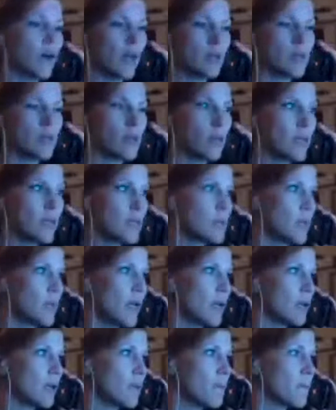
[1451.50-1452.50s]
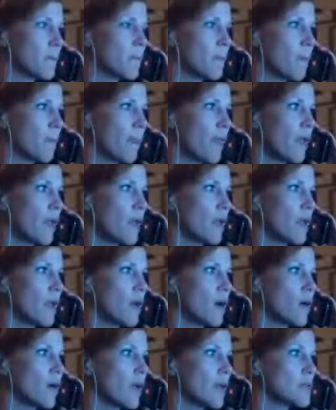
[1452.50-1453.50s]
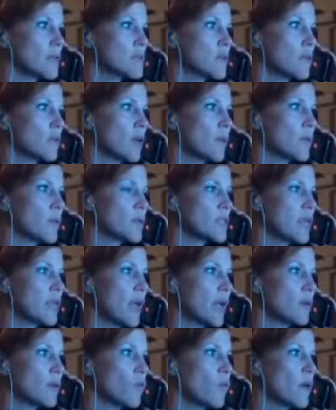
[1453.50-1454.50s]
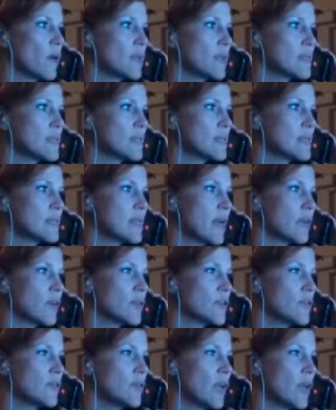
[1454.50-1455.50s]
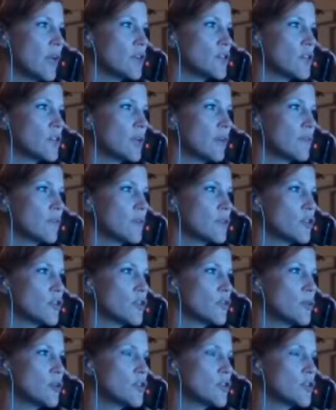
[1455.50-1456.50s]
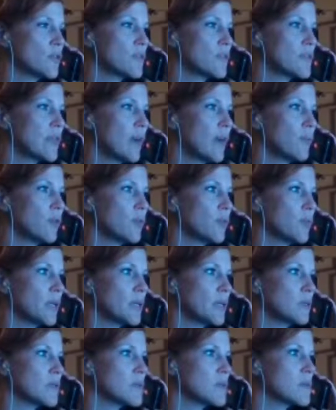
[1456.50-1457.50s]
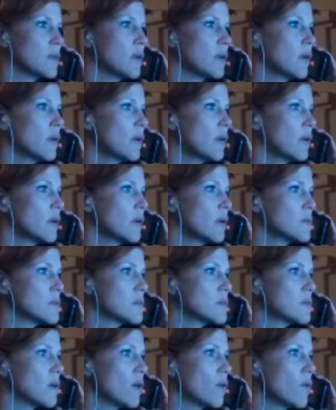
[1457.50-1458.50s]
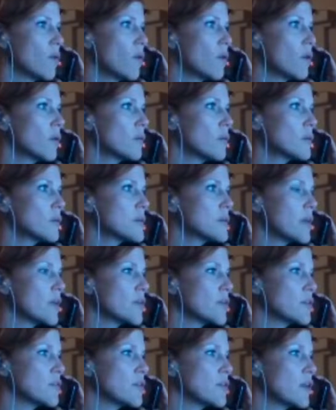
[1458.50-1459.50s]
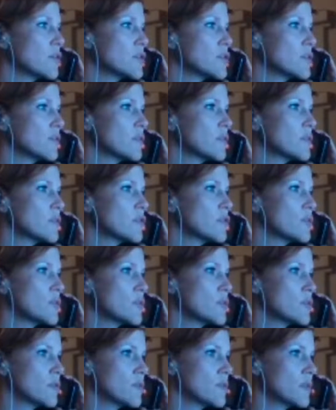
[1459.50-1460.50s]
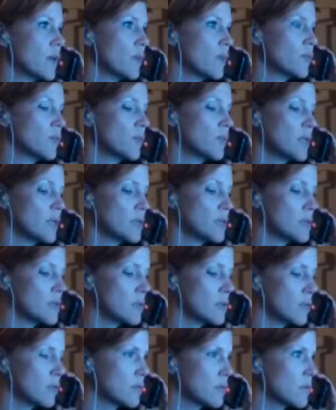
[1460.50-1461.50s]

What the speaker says: Okay, so it is Megan. Okay, so number 10, what is the standard deviation of the distribution of sample means? So the standard deviation of the distribution of sample means?